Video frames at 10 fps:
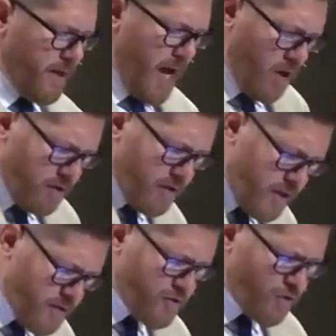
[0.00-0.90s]
how can
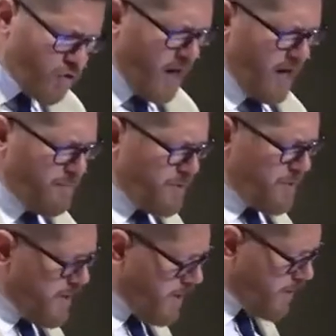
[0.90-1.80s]
these scribes
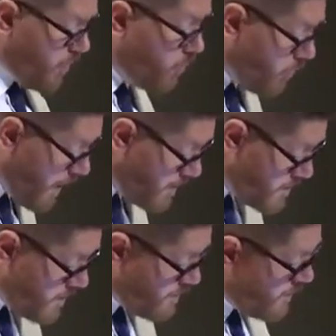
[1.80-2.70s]
say that the
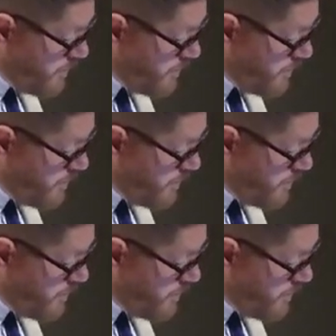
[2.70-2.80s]
Christ is the